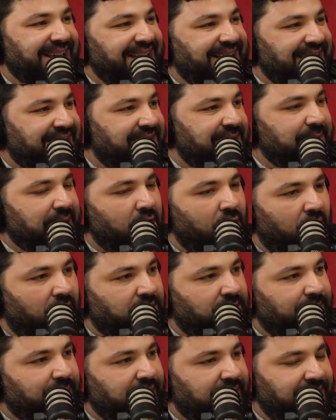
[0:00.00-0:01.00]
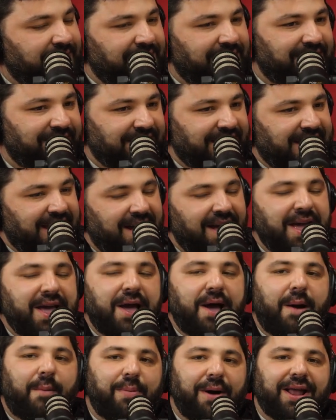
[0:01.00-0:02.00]
He gets to be alderman of a county.
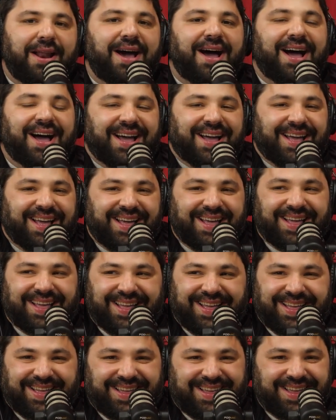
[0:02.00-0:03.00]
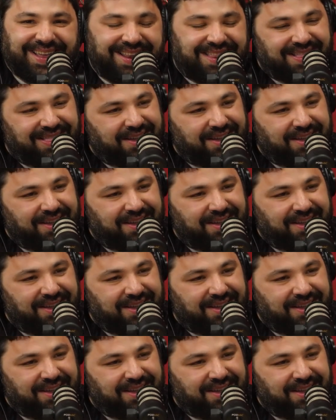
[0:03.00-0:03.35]
But it's a